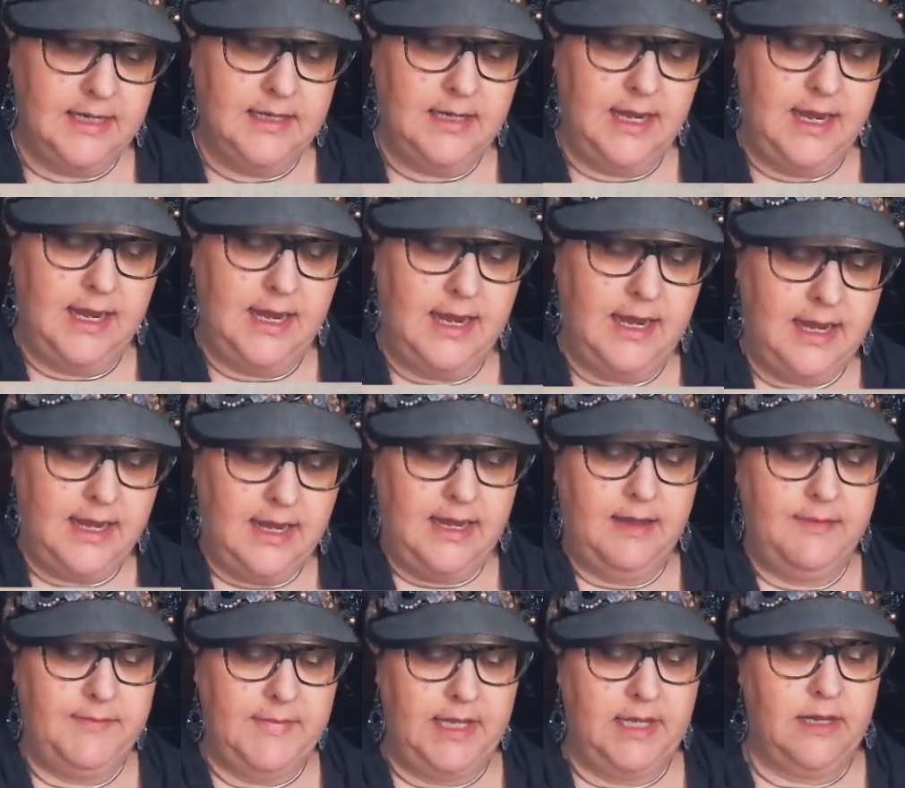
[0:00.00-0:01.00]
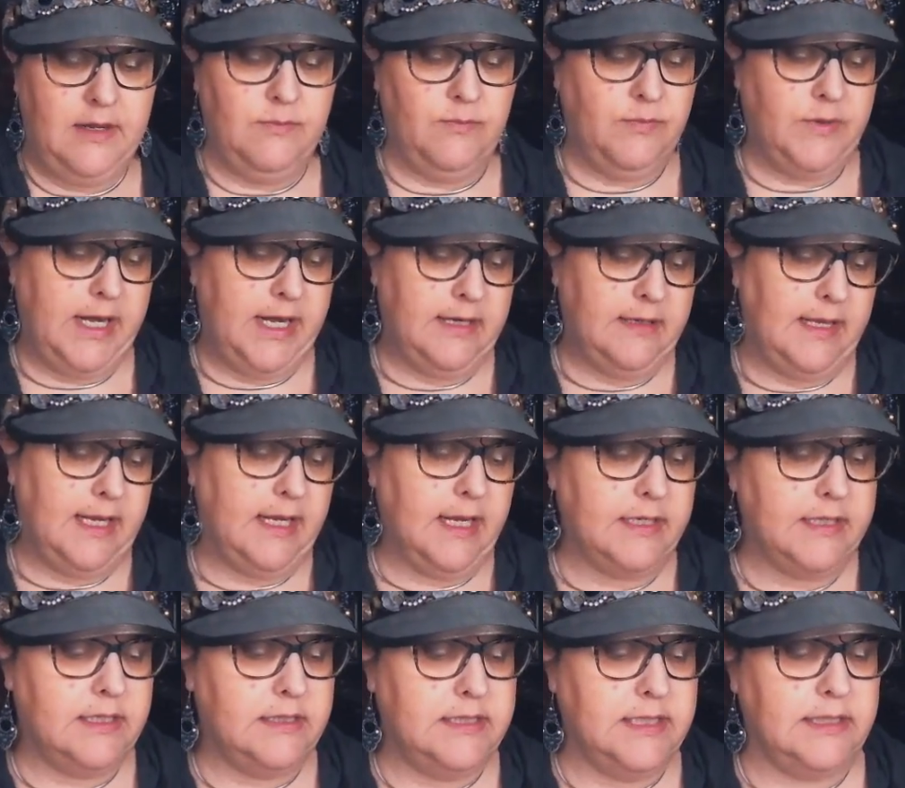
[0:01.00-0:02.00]
in like
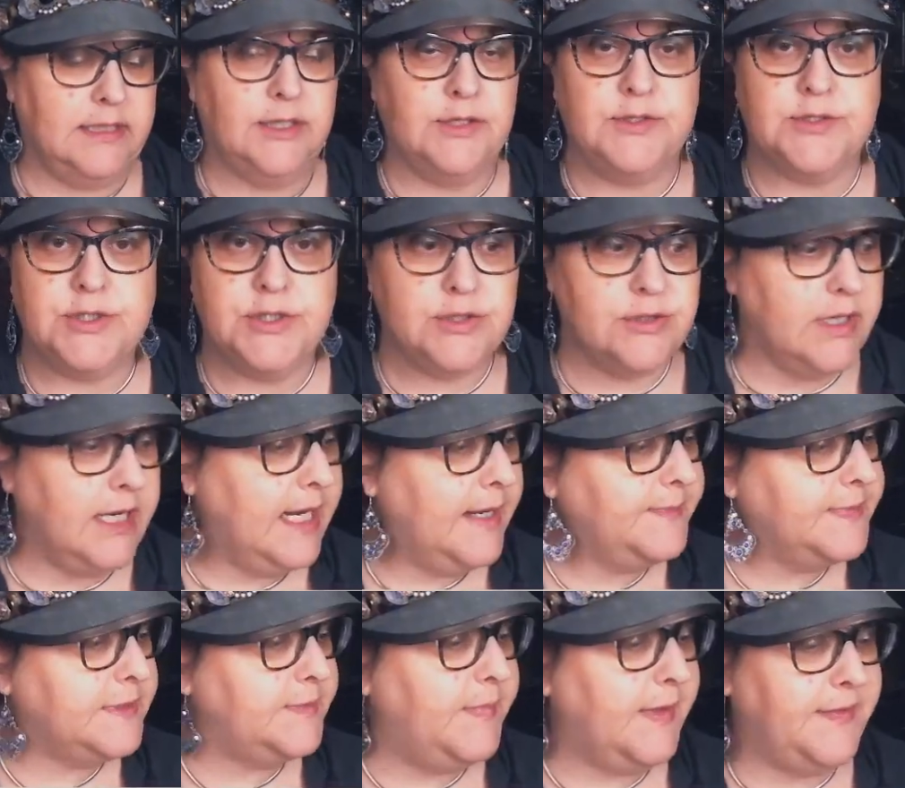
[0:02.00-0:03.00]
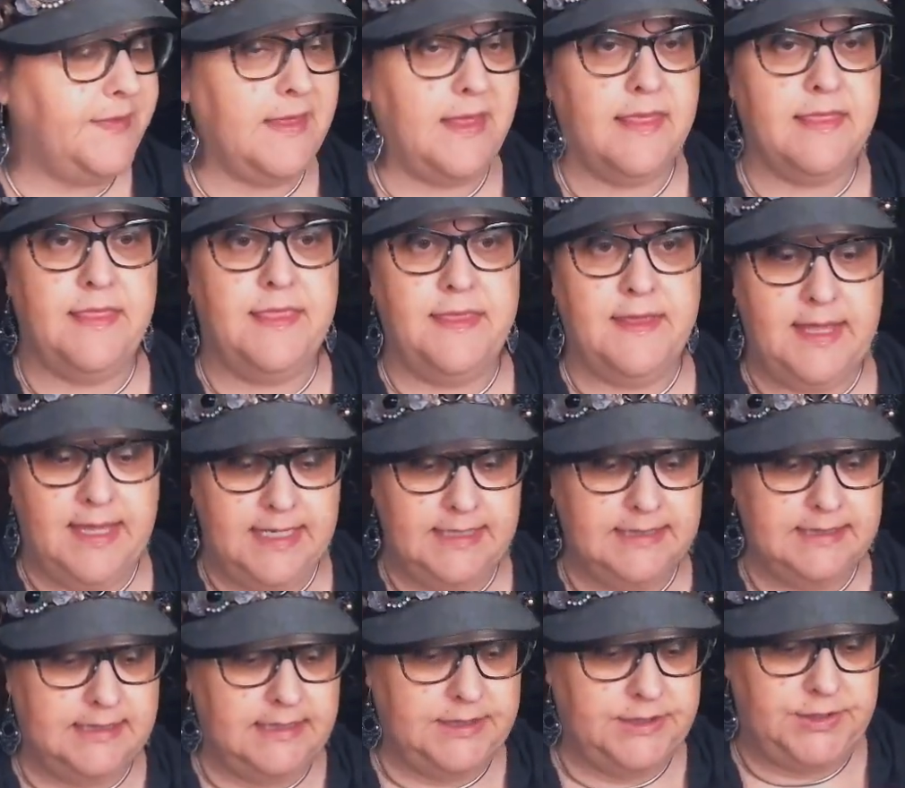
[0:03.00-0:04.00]
I did little strips, but then
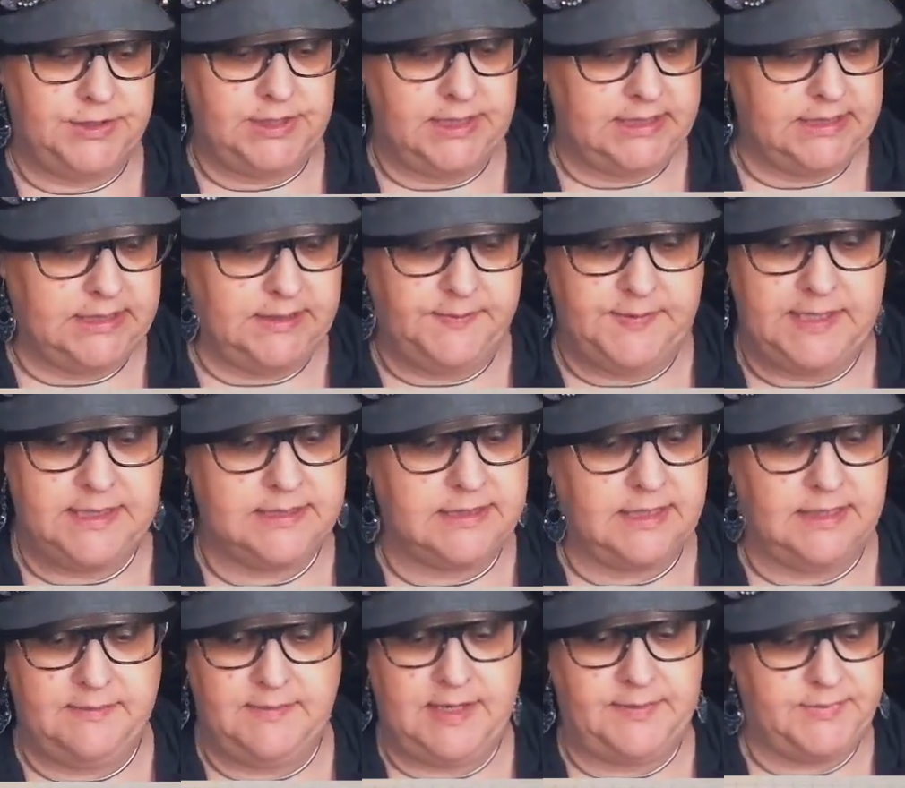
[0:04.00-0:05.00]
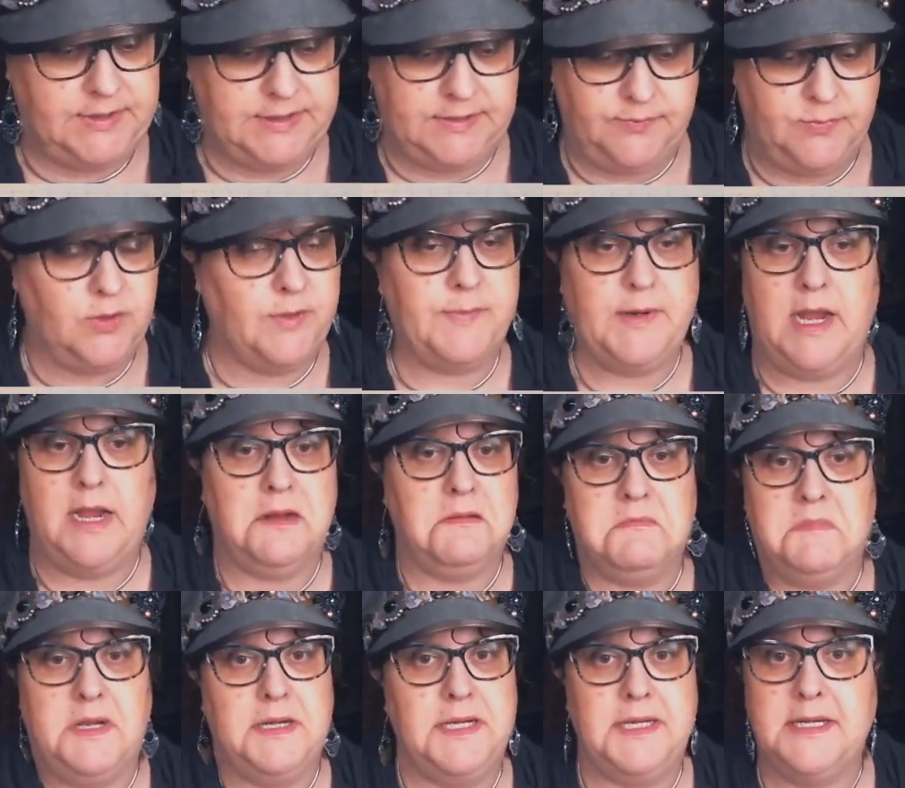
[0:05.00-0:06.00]
this is just a piece of the Memories of More pack.
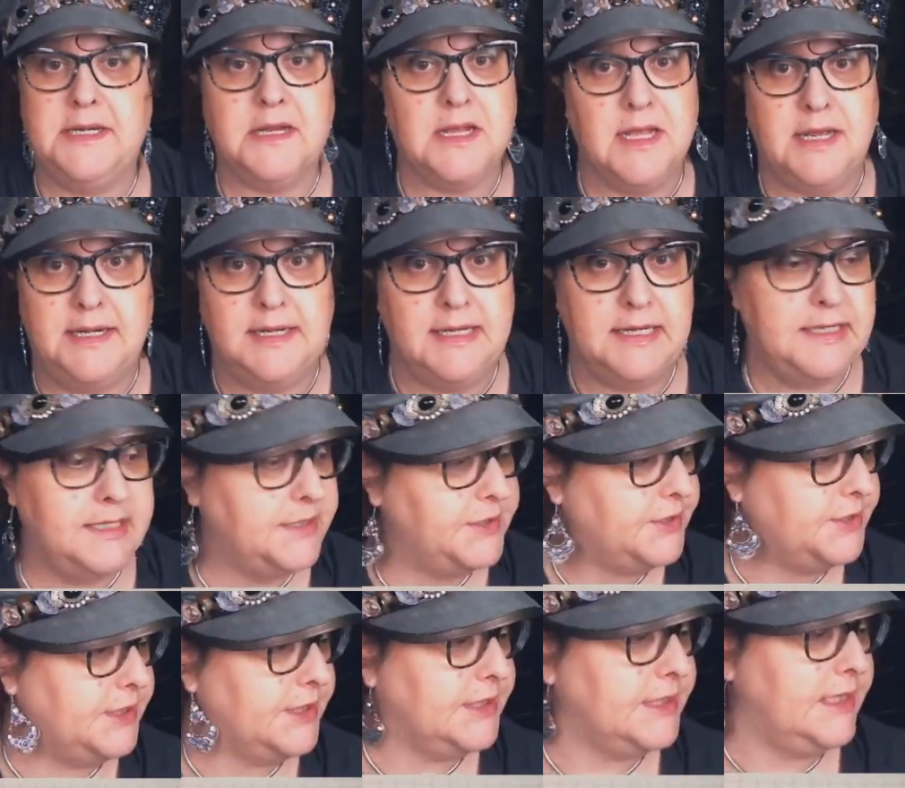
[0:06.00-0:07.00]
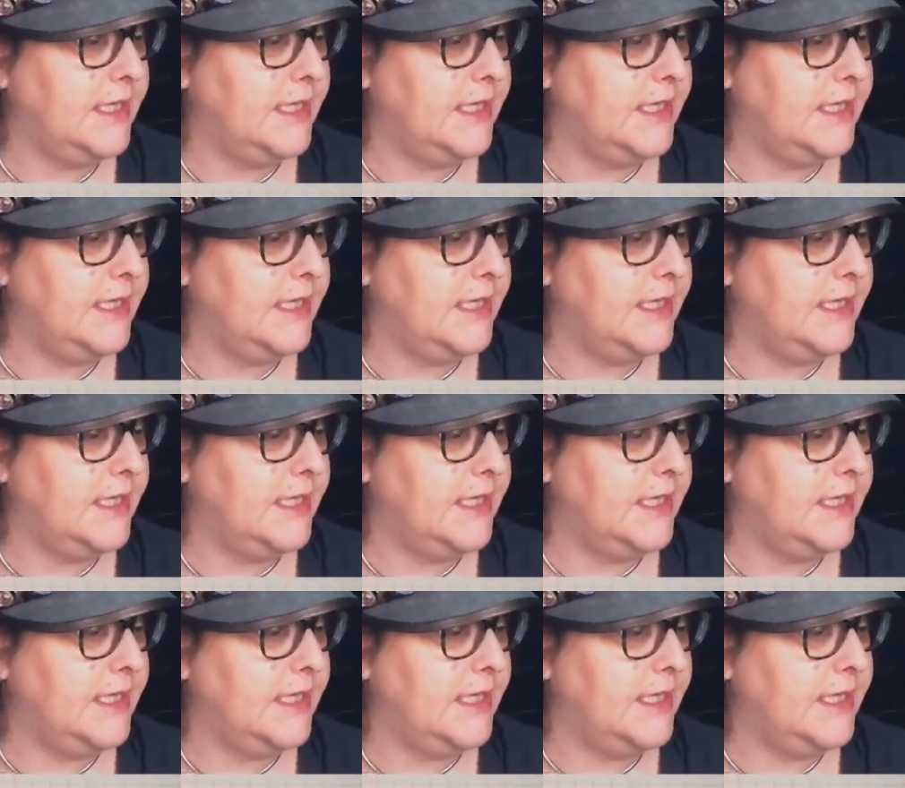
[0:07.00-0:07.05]
I didn't cut it, it's just